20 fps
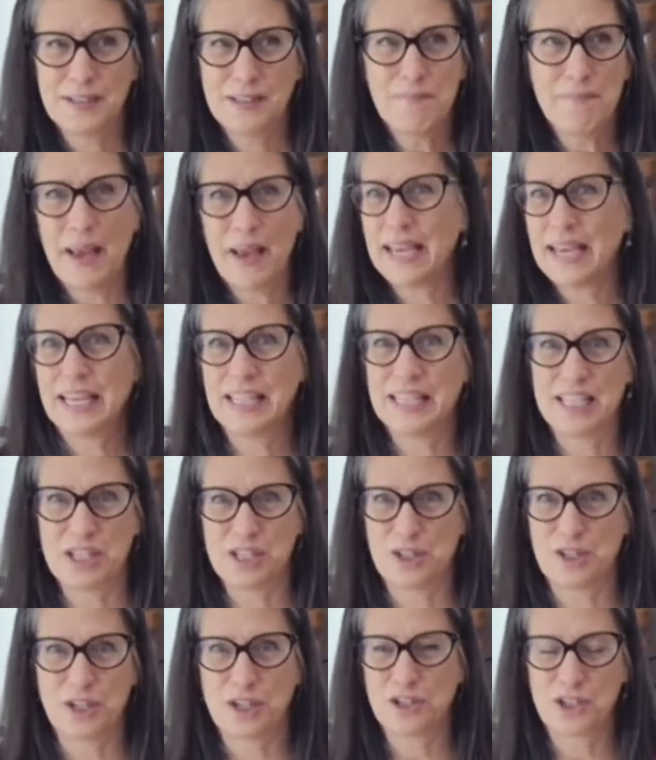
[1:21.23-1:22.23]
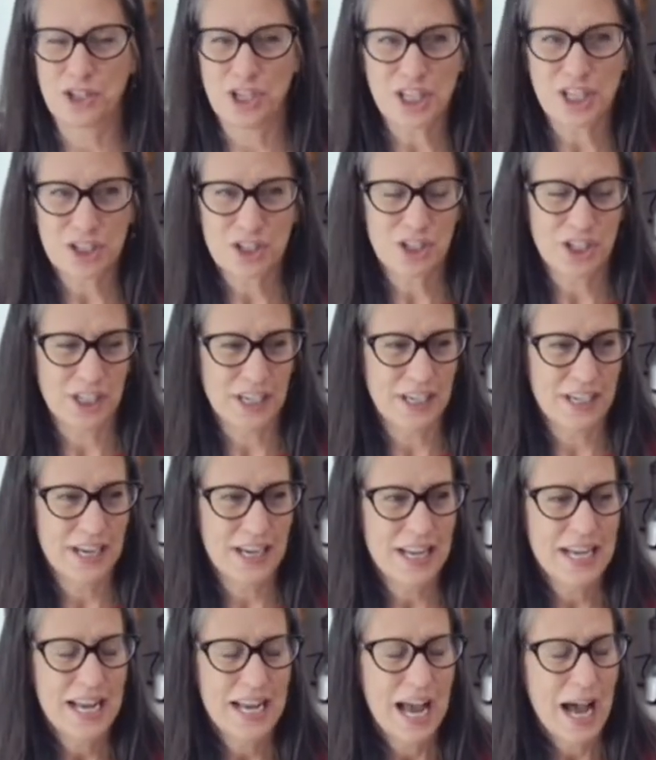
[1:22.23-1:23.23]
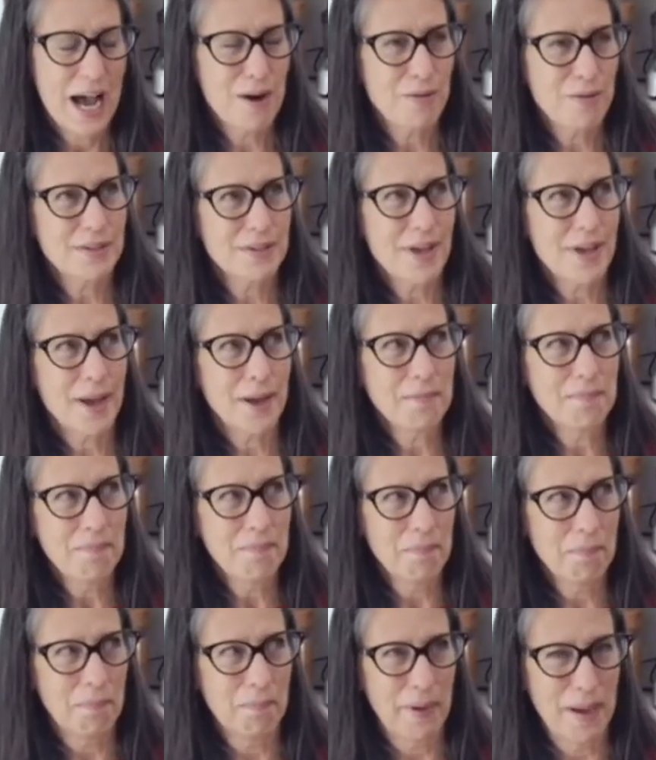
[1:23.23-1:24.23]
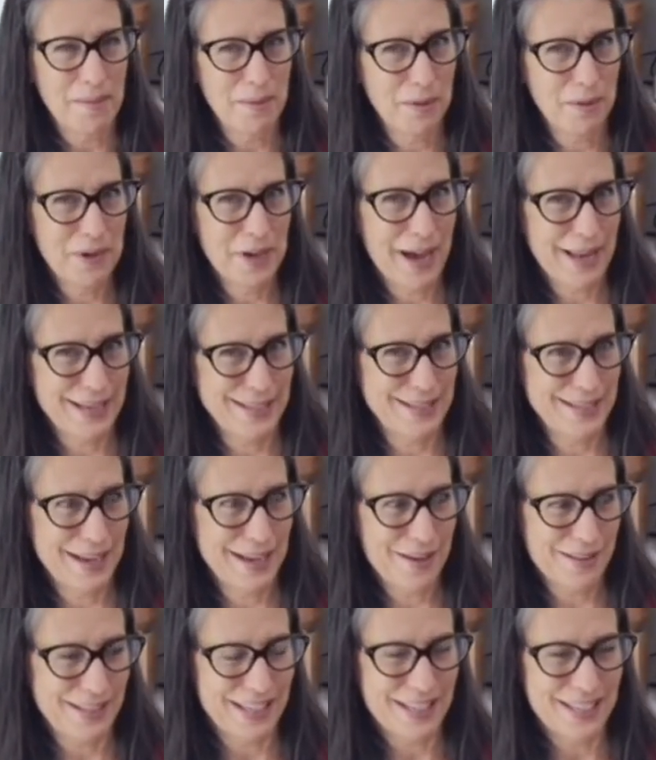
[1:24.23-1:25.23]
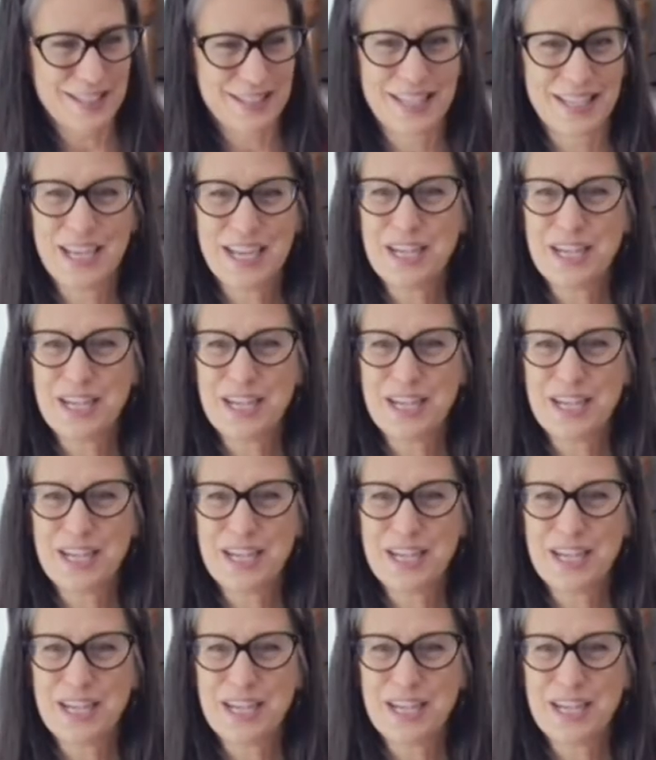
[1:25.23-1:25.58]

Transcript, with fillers: making this suggestion, I was like, hmm, maybe we ought to sell this.